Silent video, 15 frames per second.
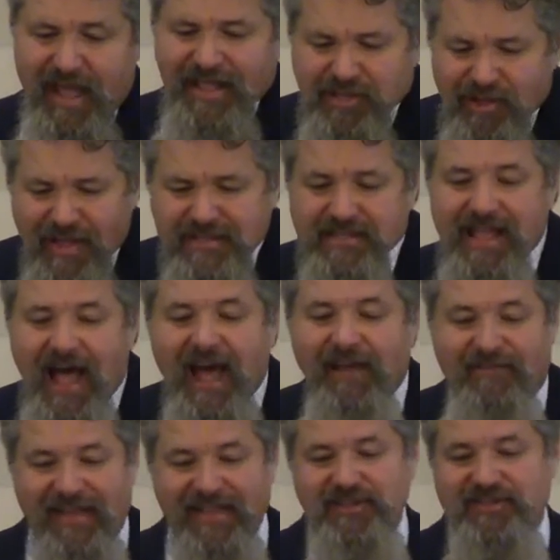And so let's
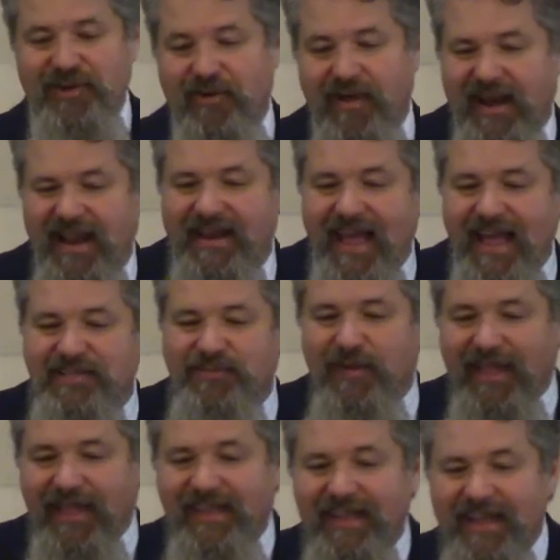dive into it. And as
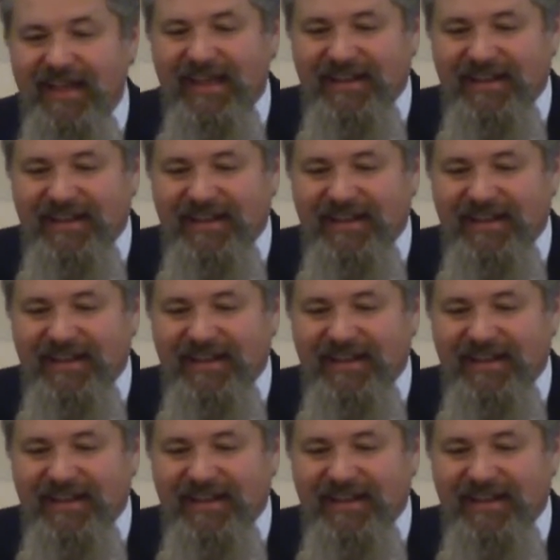we